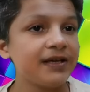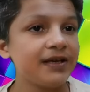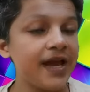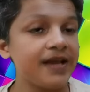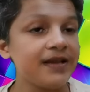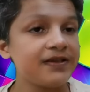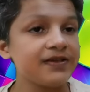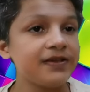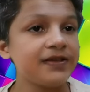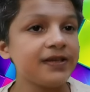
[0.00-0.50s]

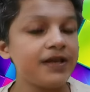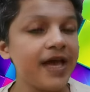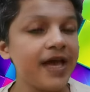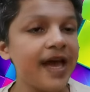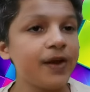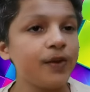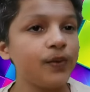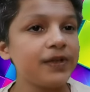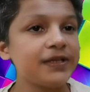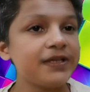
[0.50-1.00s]
I,
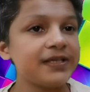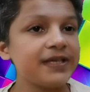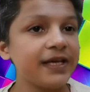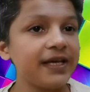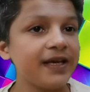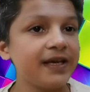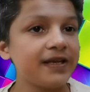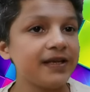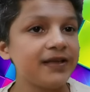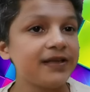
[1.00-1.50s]
I will
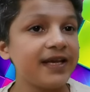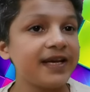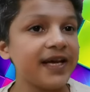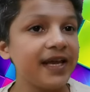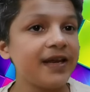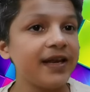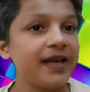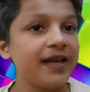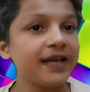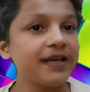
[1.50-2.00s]
say that
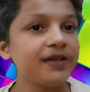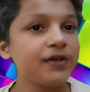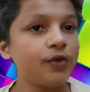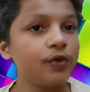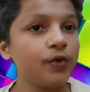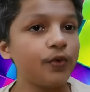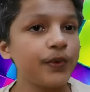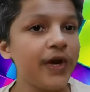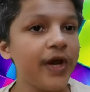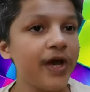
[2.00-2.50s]
I like the
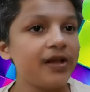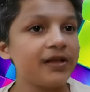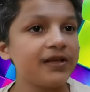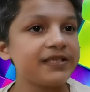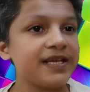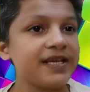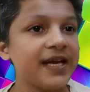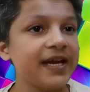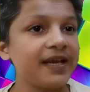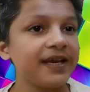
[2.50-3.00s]
overall
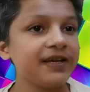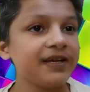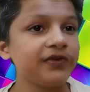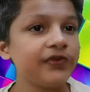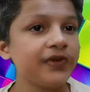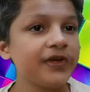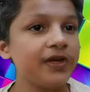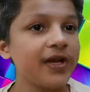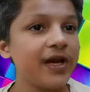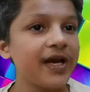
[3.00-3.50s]
style and
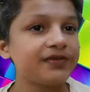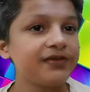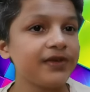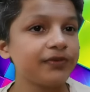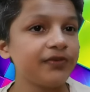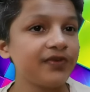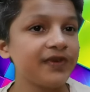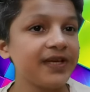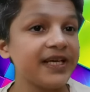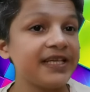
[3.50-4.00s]
feel of the
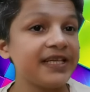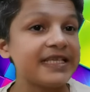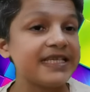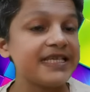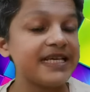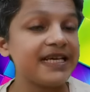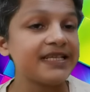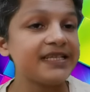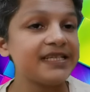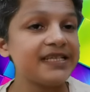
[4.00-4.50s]
movie.
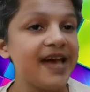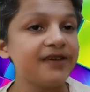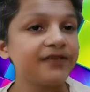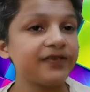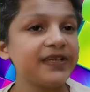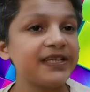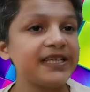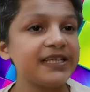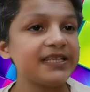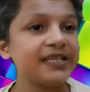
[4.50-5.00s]
It's
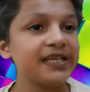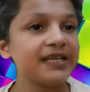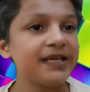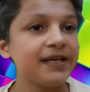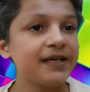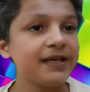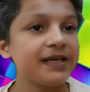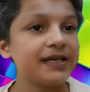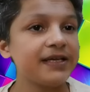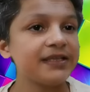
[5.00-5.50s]

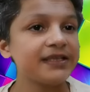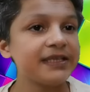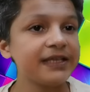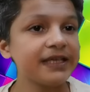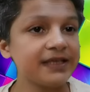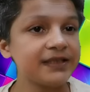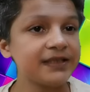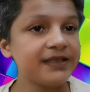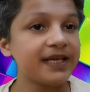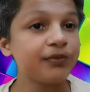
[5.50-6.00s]
definitely
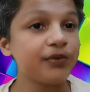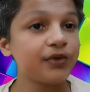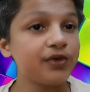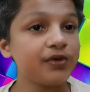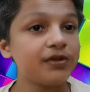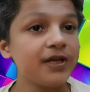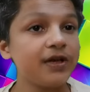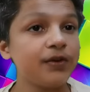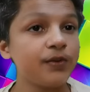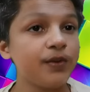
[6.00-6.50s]
cheesy and
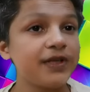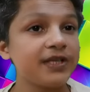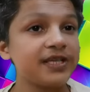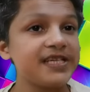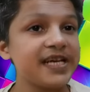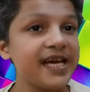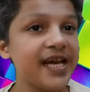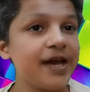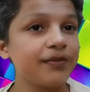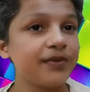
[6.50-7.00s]
mostly over the
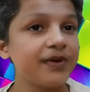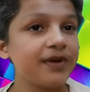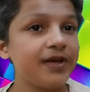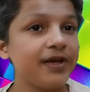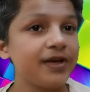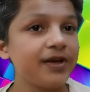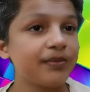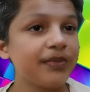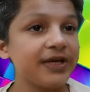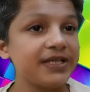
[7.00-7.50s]
top,
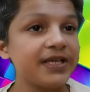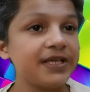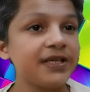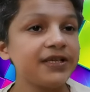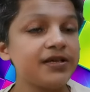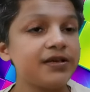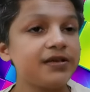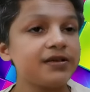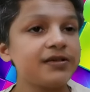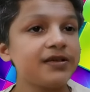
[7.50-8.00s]
but in
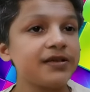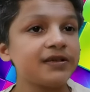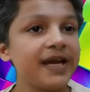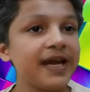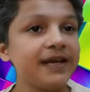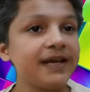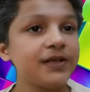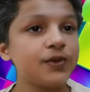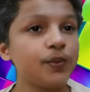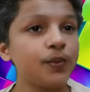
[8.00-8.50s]
just the
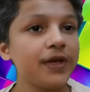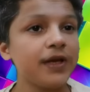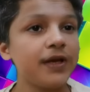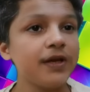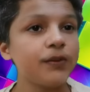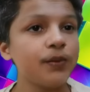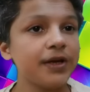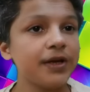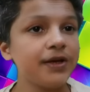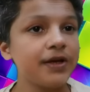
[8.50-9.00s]
right way
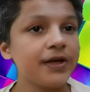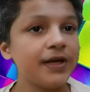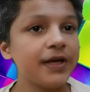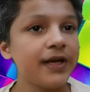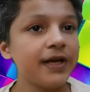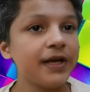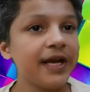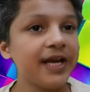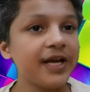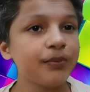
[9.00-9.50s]
where
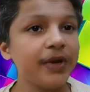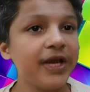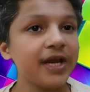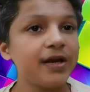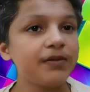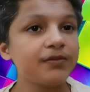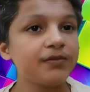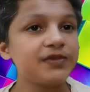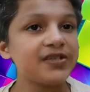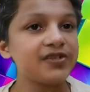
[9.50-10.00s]
it
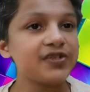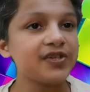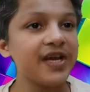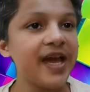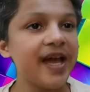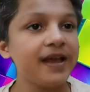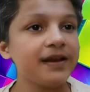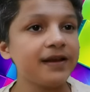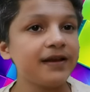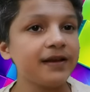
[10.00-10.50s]
becomes a
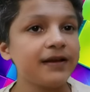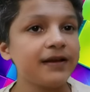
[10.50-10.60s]
style.